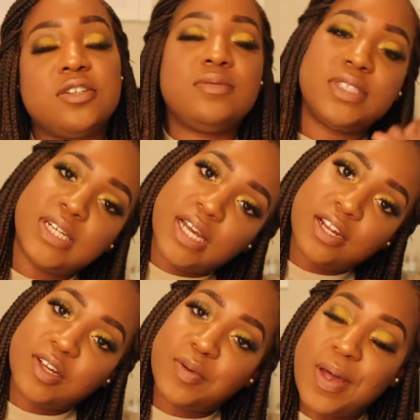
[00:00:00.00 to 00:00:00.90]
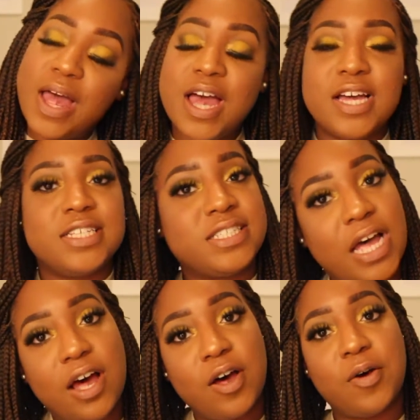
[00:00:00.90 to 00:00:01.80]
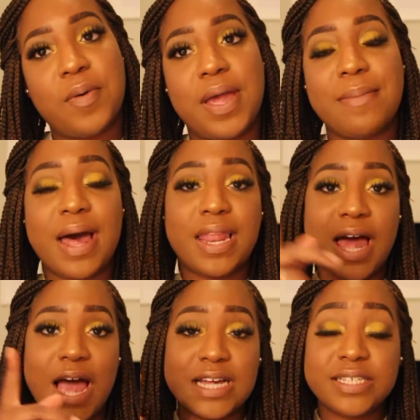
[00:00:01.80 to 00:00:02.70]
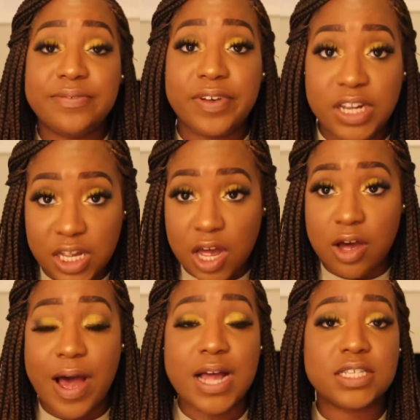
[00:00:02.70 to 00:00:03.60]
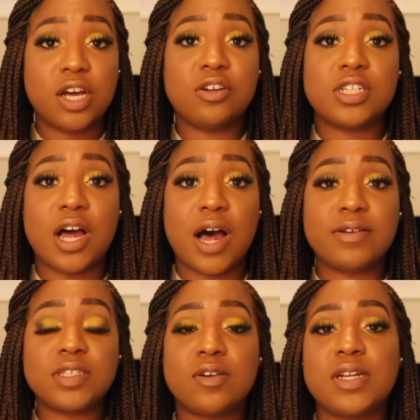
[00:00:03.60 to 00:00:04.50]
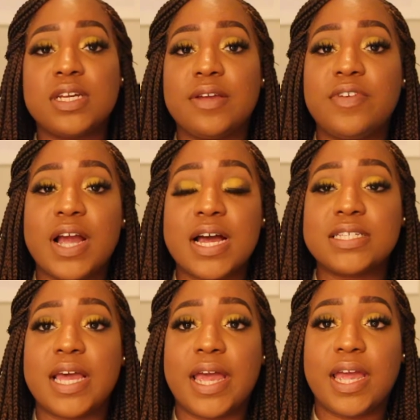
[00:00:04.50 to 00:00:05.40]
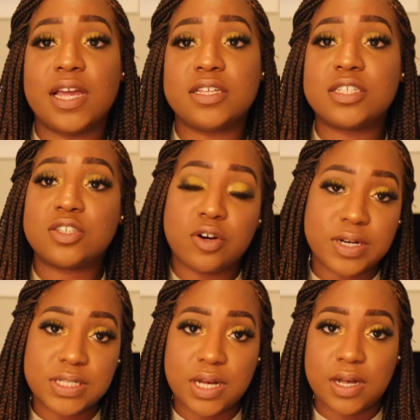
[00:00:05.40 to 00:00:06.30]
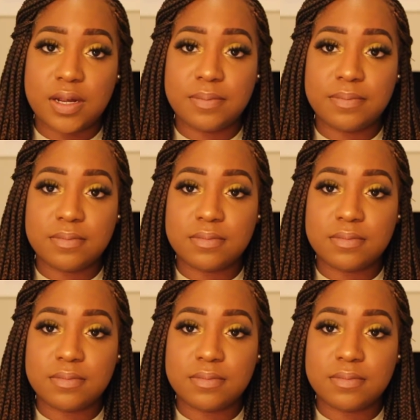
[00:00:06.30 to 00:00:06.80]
channel. So in my last video, I told y'all I was going to give you guys a story time.